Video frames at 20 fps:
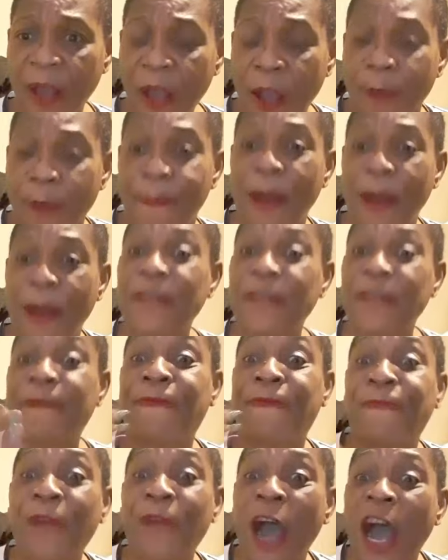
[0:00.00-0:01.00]
But the
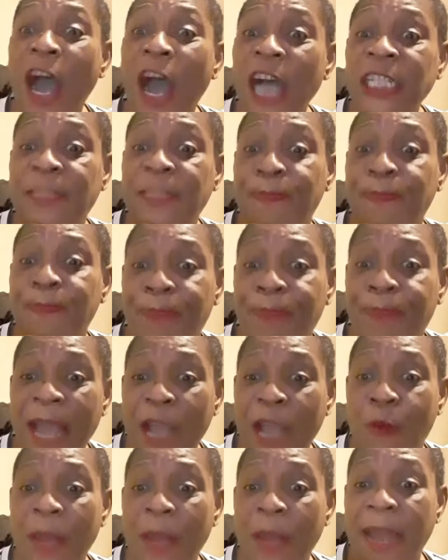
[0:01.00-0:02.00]
first
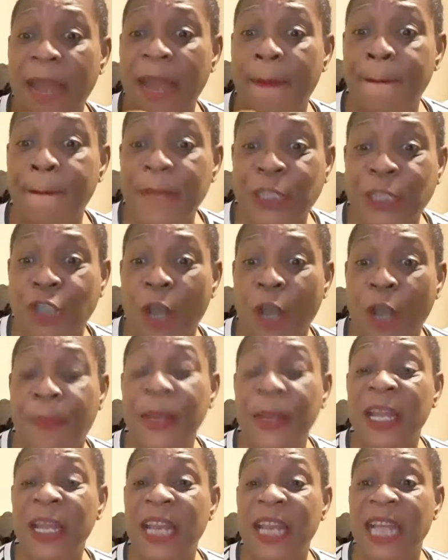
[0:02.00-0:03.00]
break when they meet up
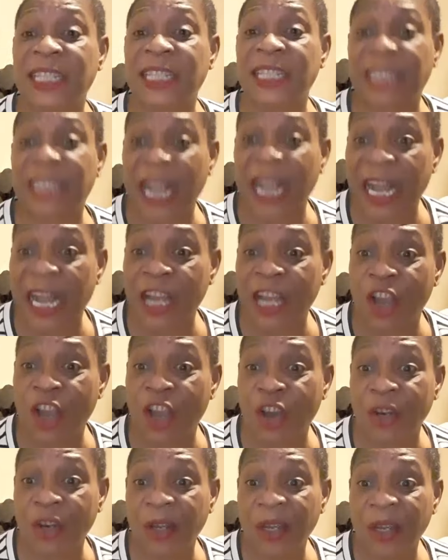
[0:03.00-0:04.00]
na Sierra
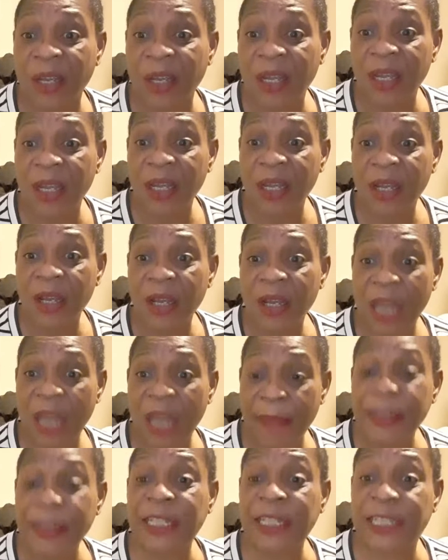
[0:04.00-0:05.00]
Leone. Let
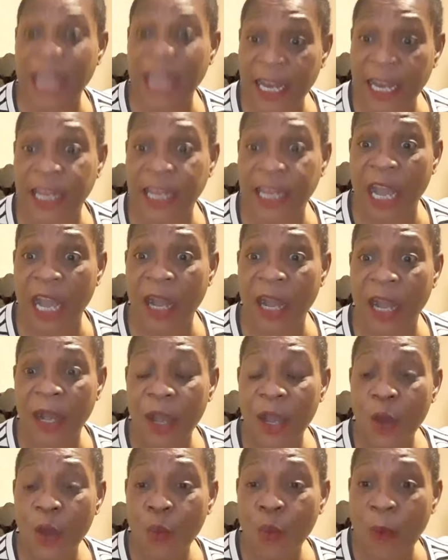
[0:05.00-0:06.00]
me tell you now.
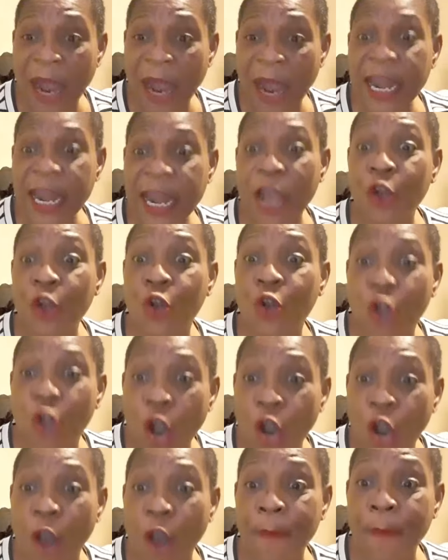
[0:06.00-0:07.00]
When they
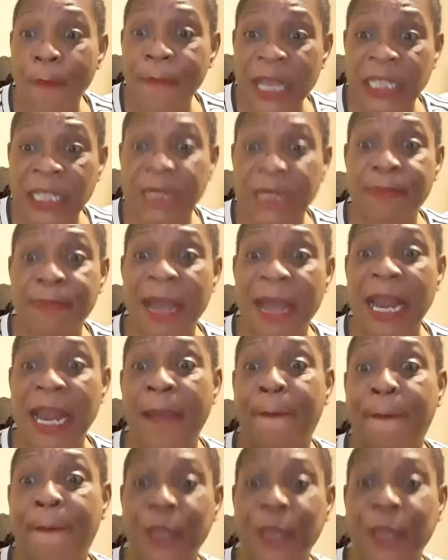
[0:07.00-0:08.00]
go meet
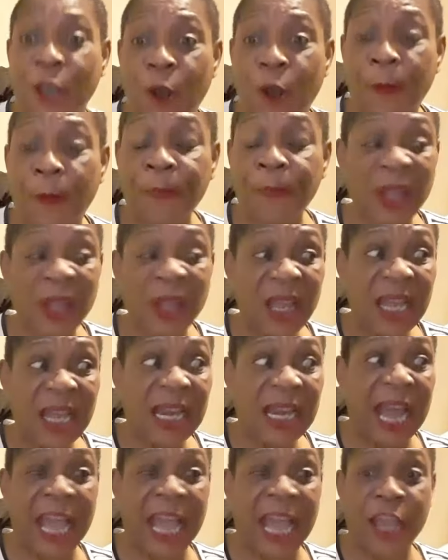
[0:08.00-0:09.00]
Madam Bio
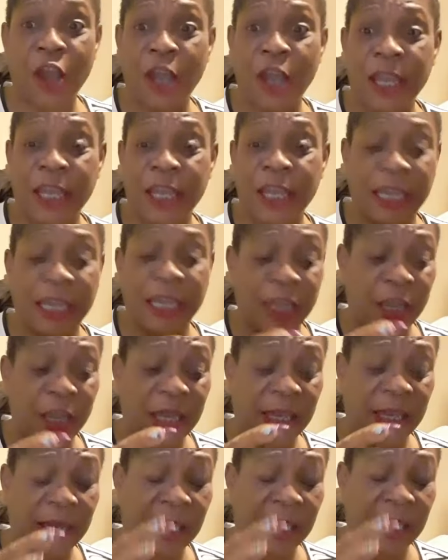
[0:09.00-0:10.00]
na
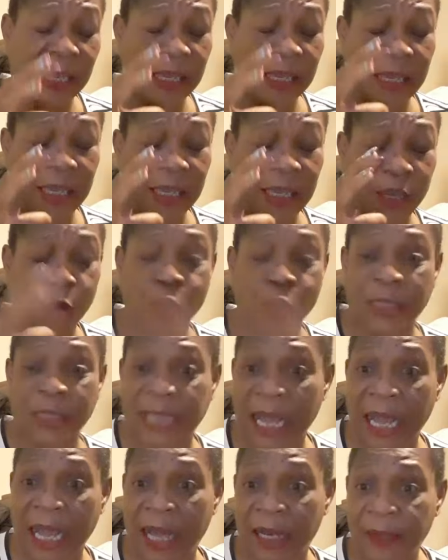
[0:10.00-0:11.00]
in
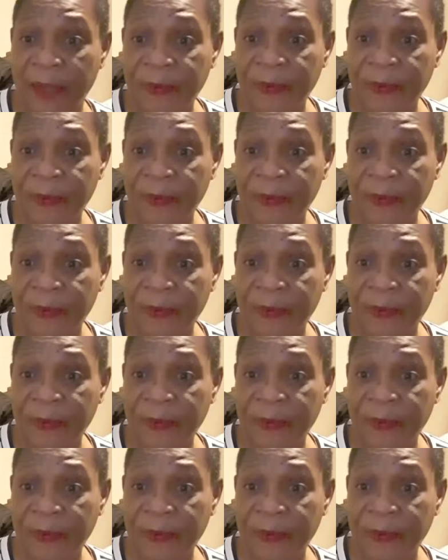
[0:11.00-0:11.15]
hotel.